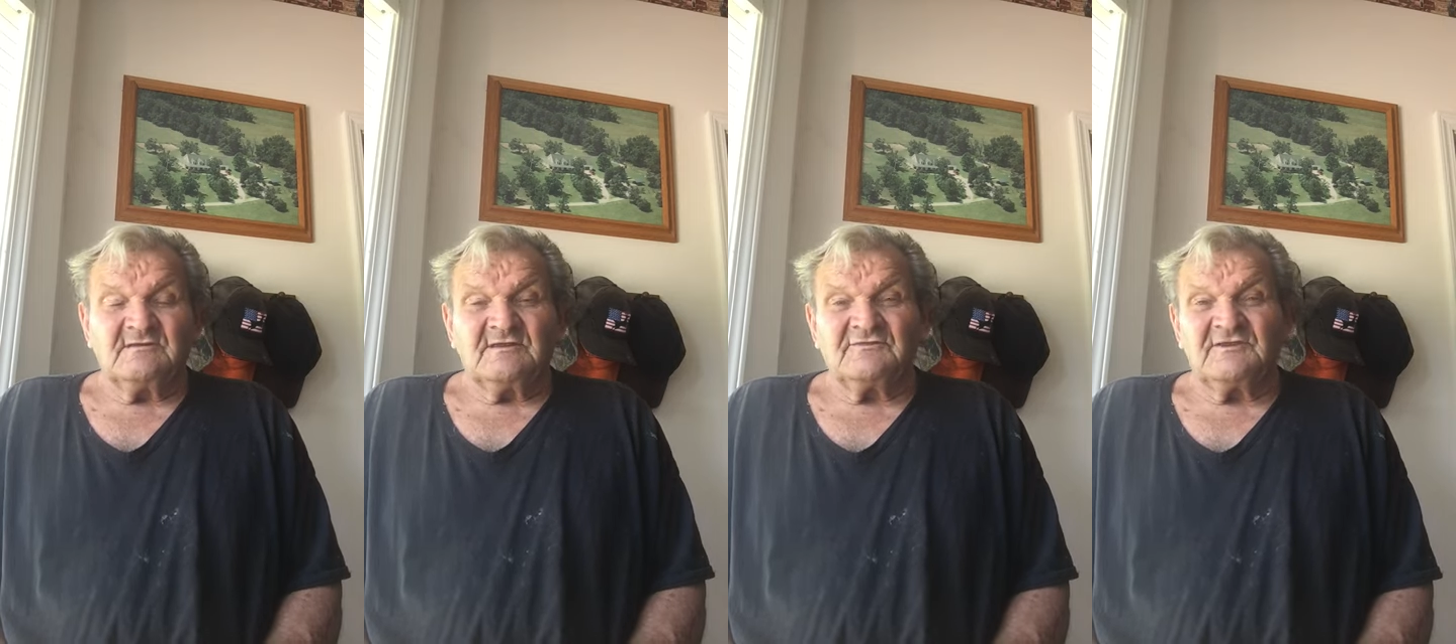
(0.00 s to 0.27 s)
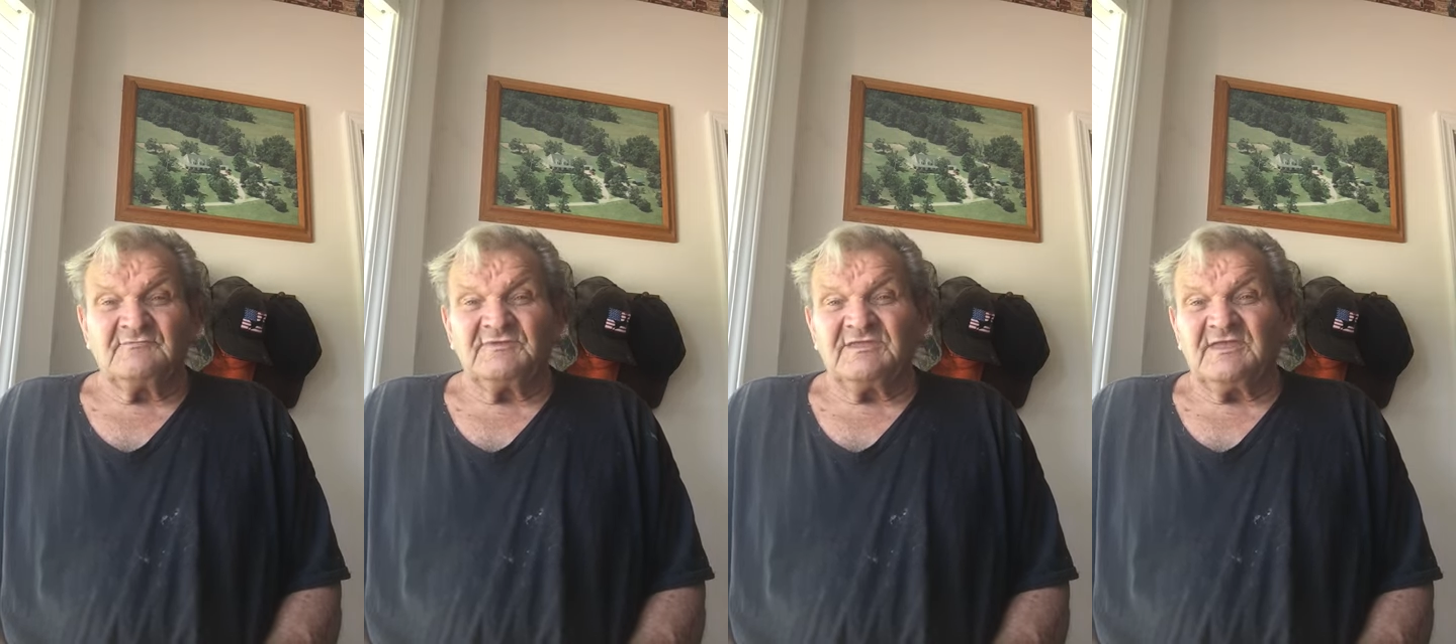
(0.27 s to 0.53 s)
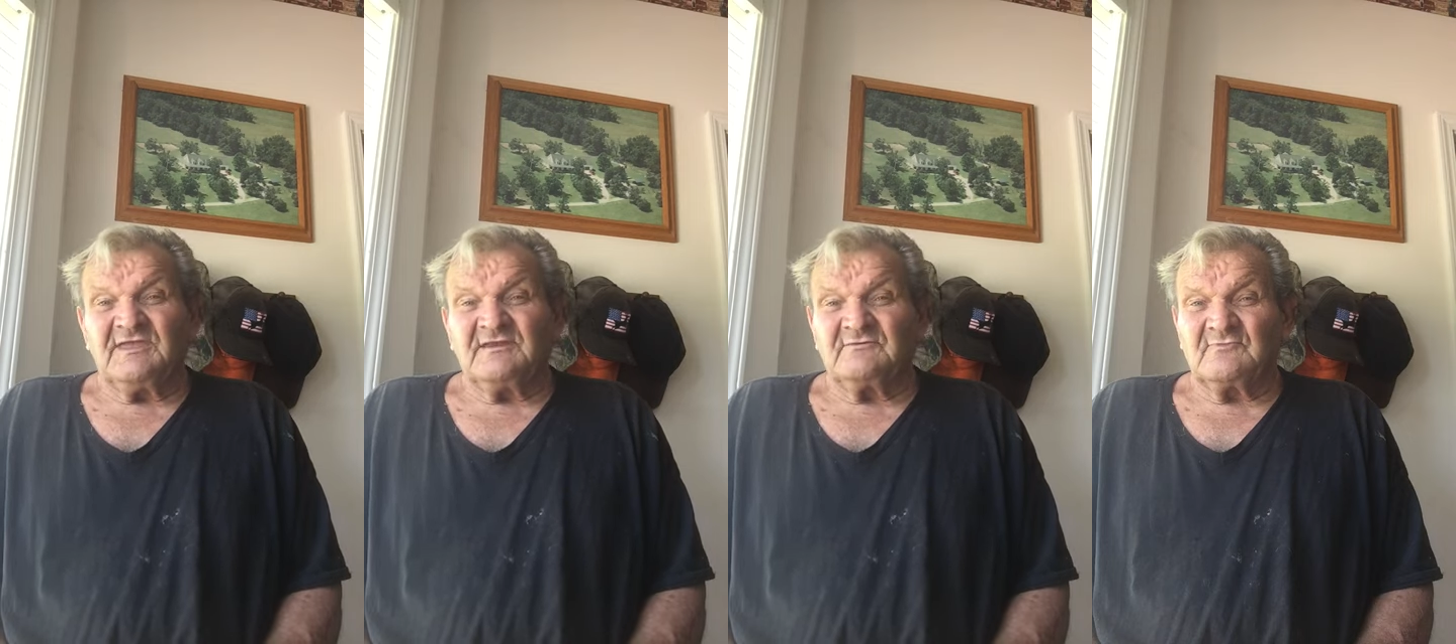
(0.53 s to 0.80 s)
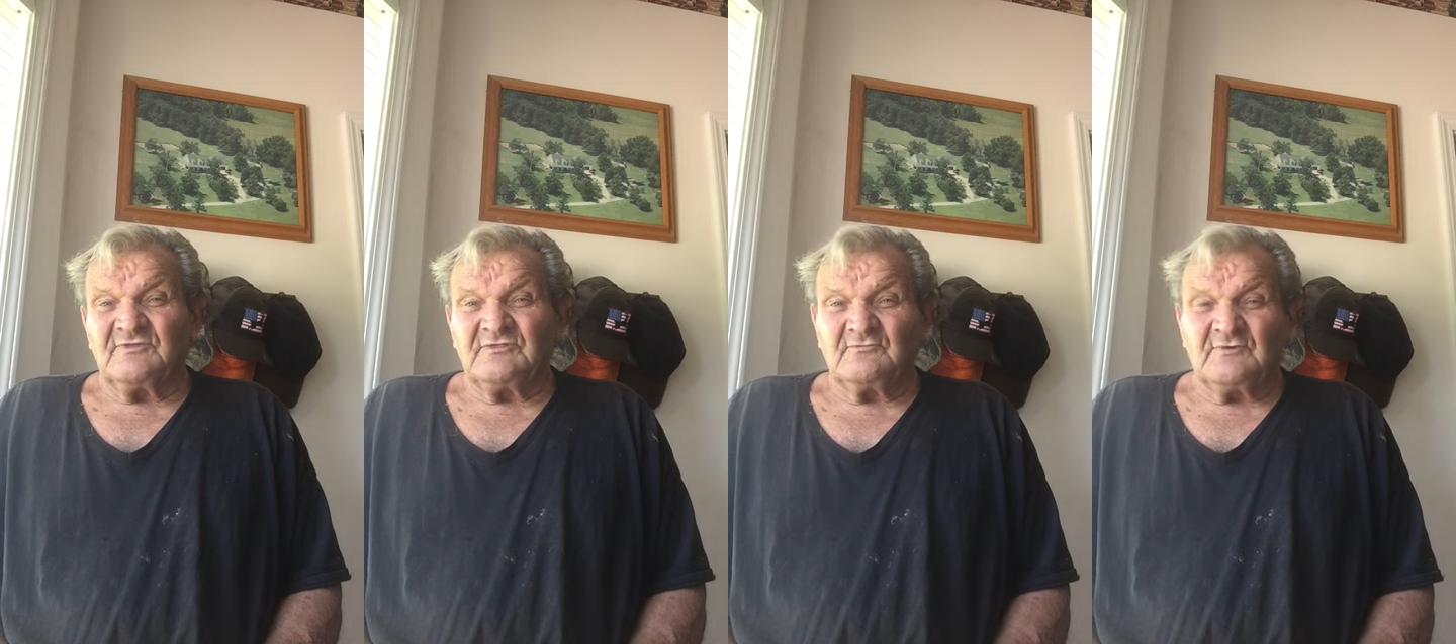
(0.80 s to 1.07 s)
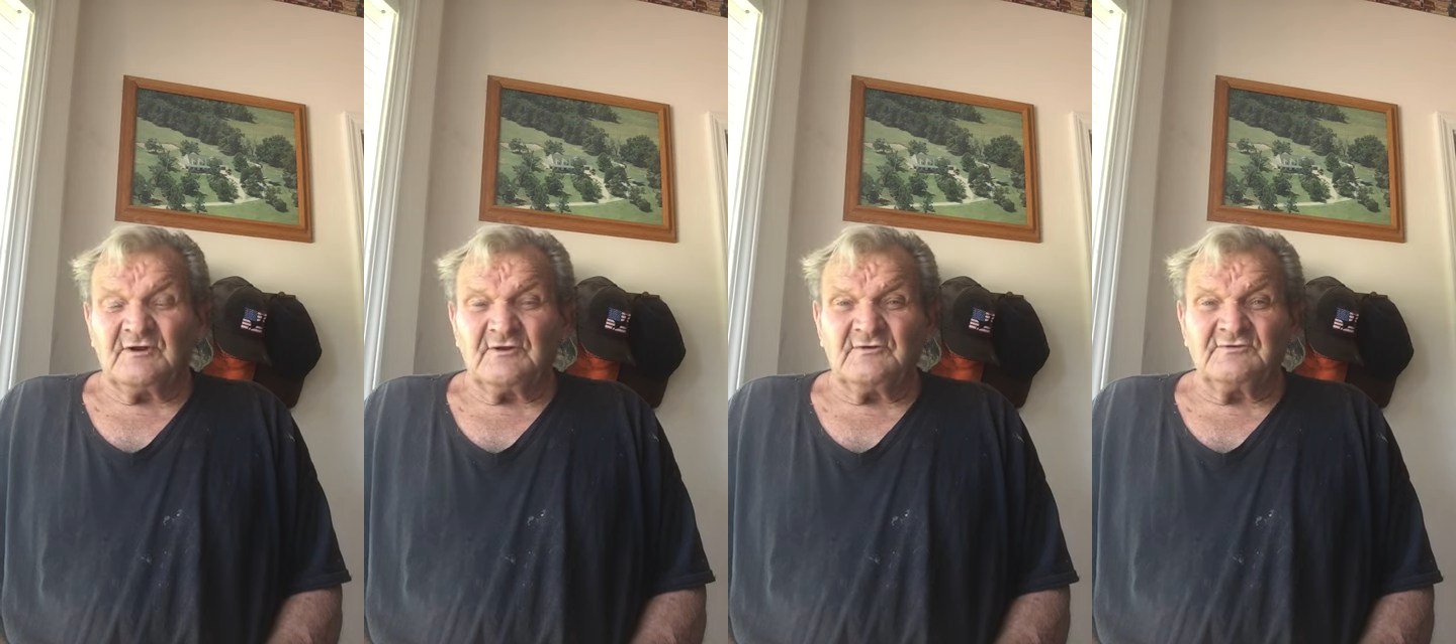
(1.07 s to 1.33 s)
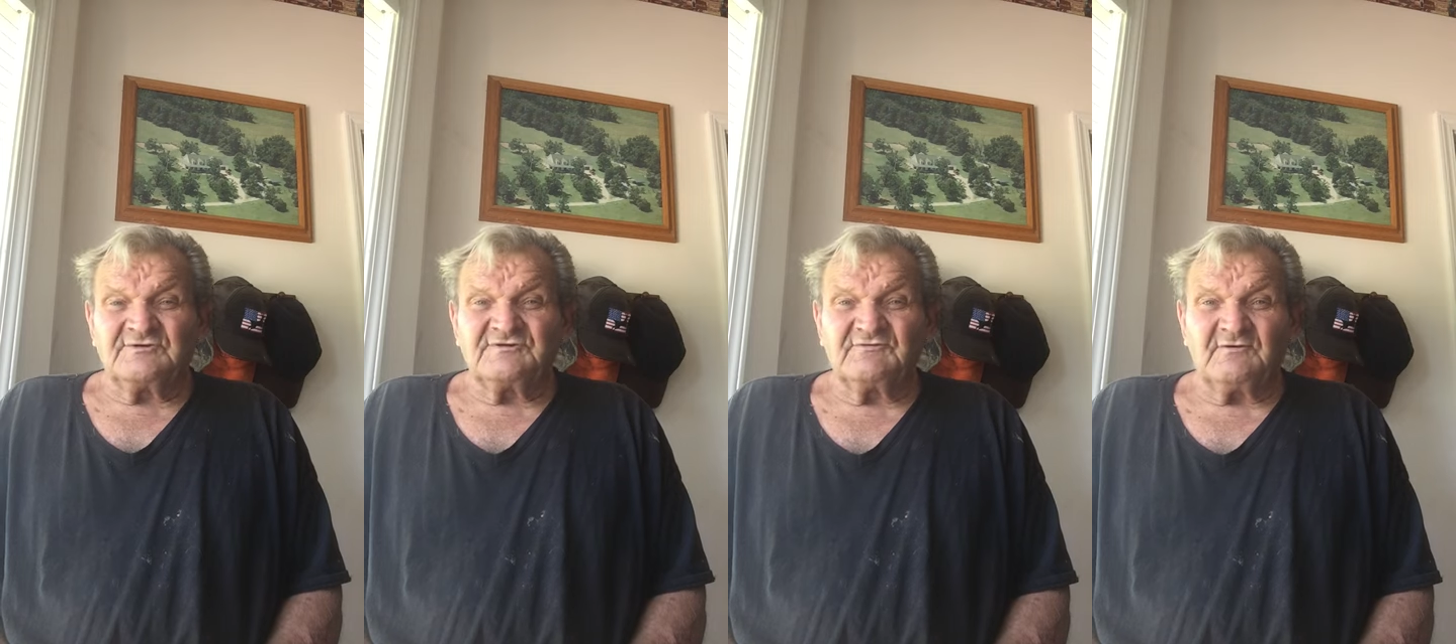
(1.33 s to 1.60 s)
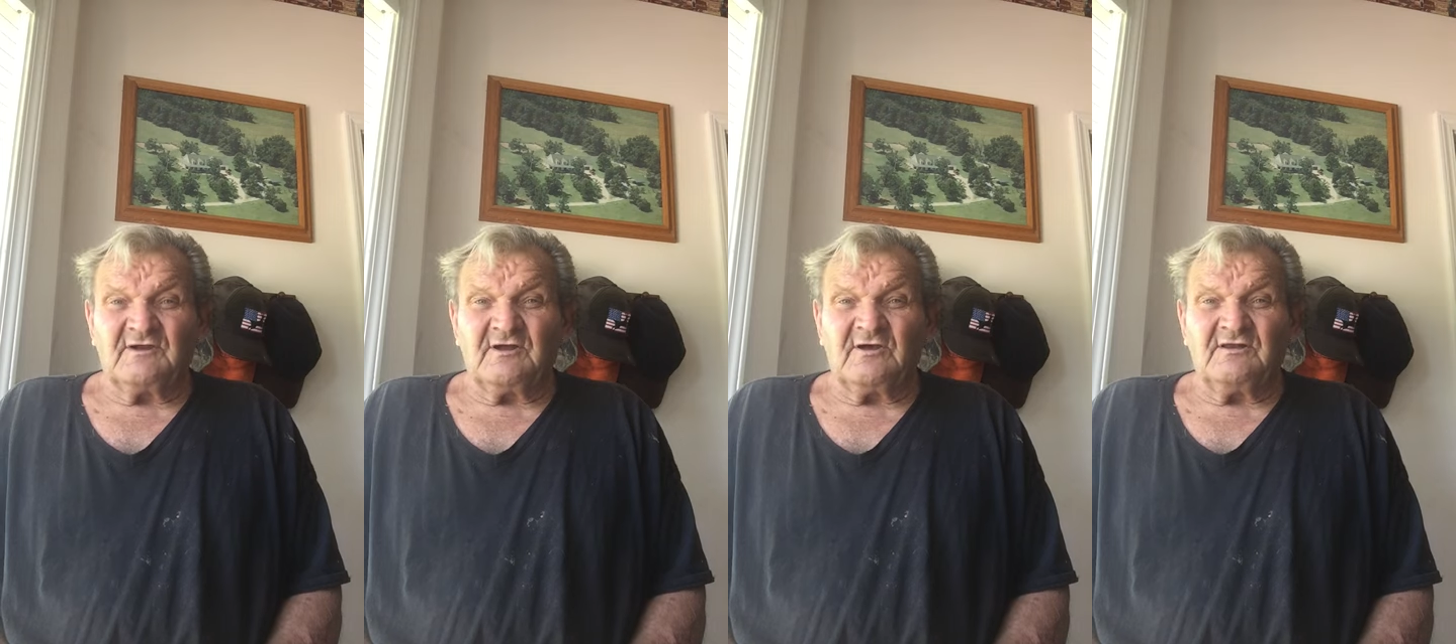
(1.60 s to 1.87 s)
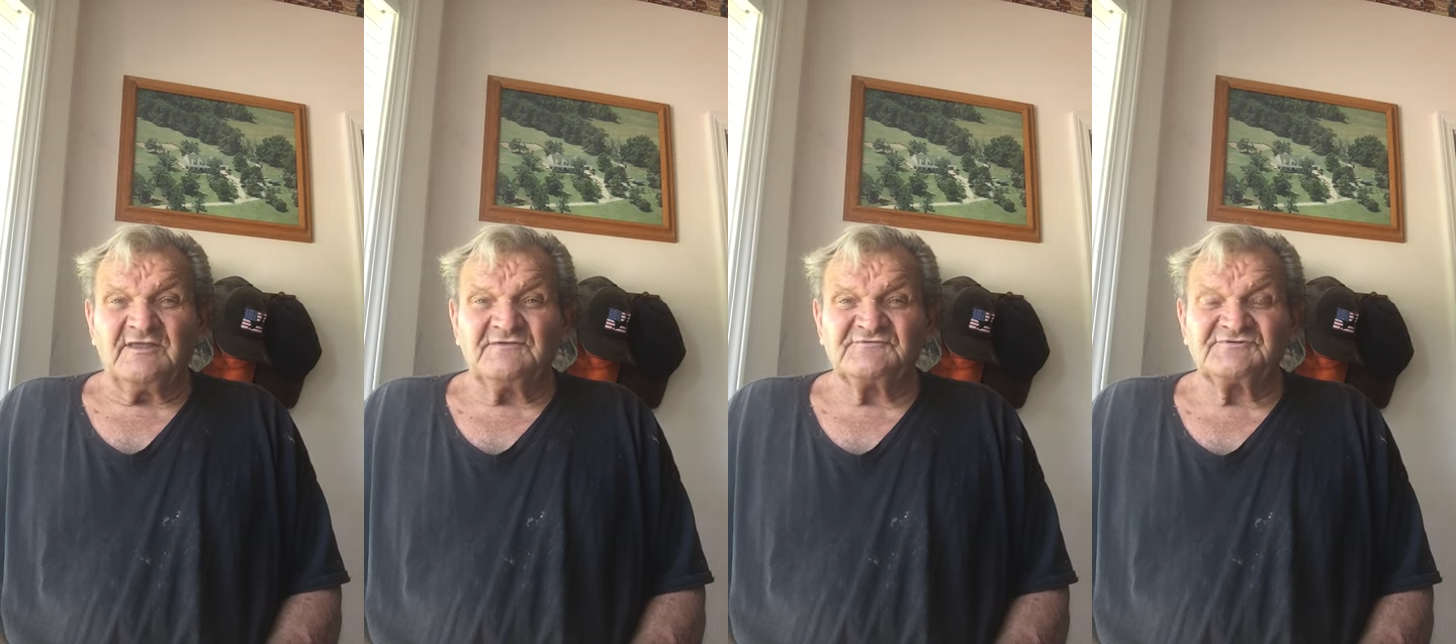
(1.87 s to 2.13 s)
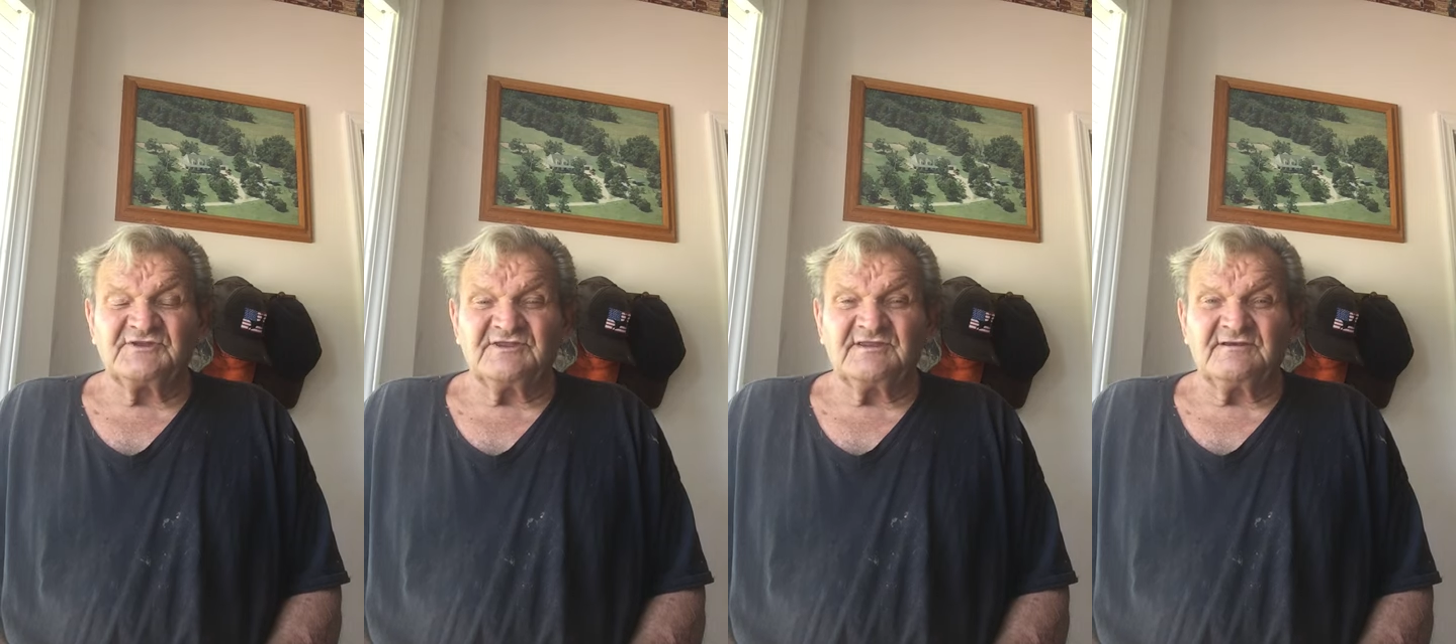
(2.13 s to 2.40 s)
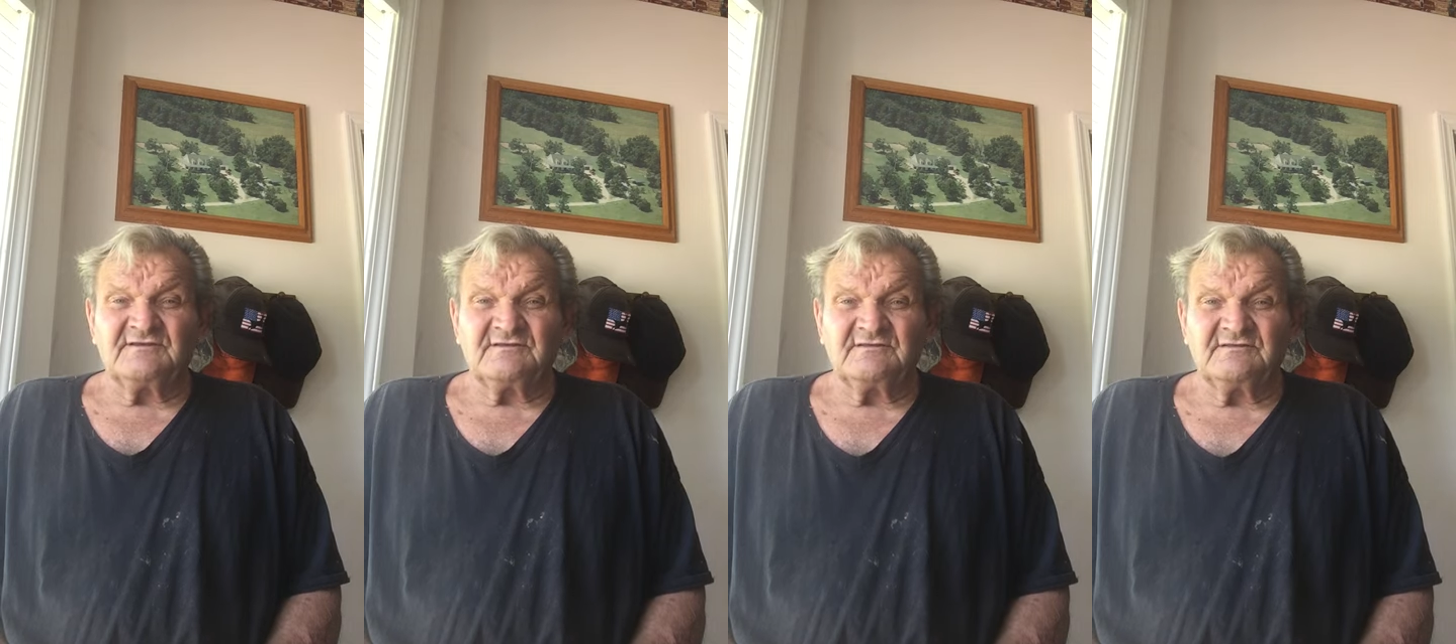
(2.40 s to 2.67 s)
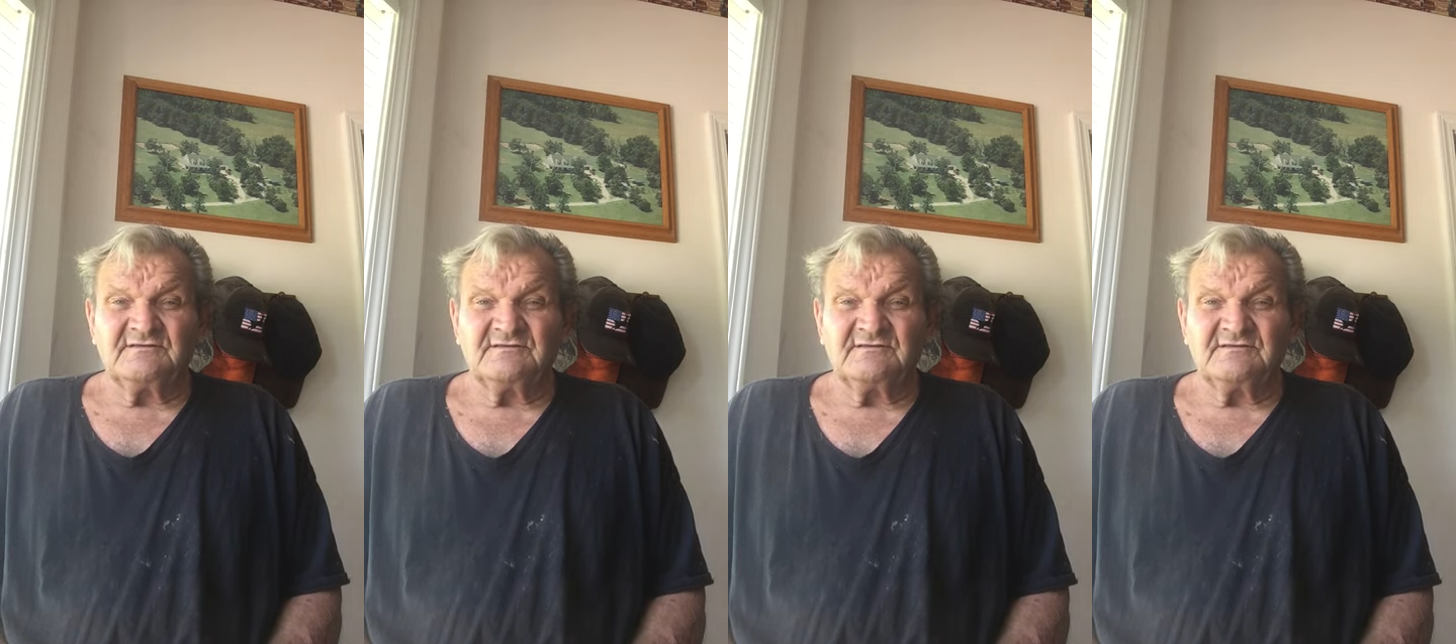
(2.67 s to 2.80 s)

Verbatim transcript: and then began with the words, For all have sinned,